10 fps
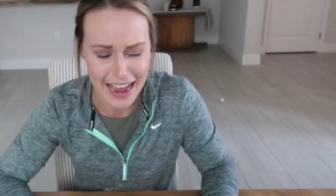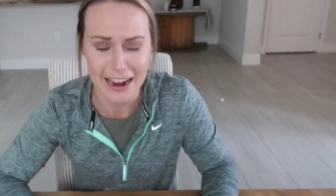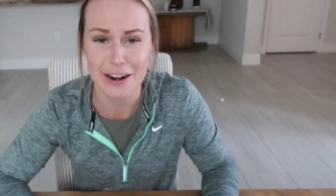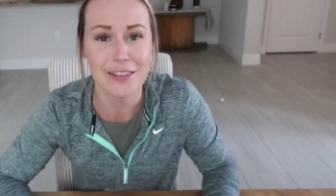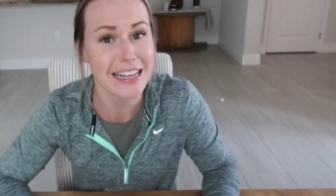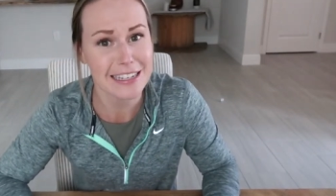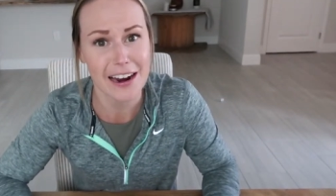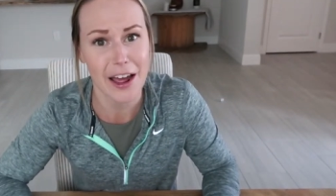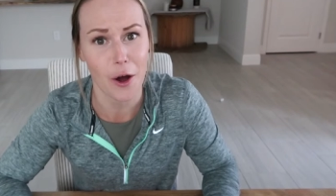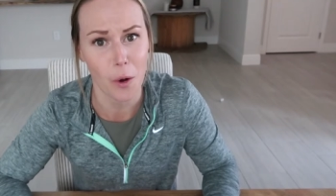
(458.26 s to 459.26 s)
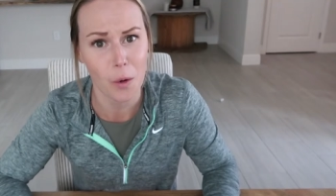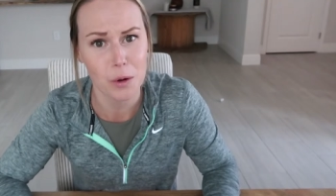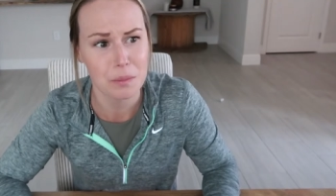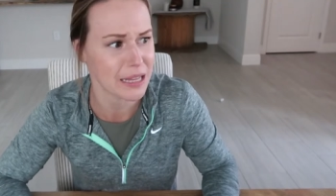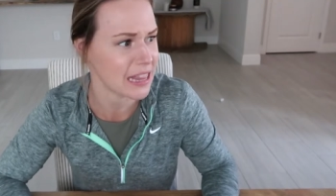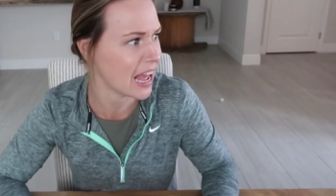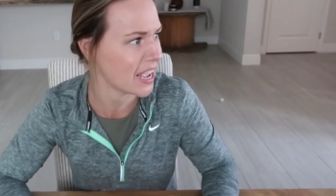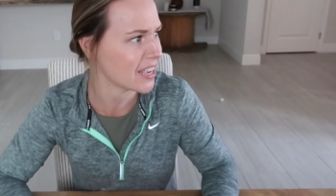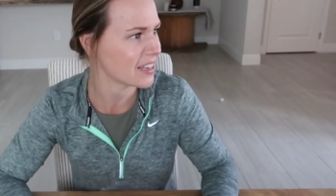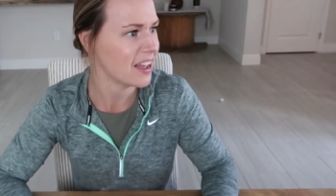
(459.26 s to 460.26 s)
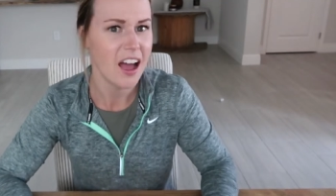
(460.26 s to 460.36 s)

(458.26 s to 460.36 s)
I know that's not old, but like,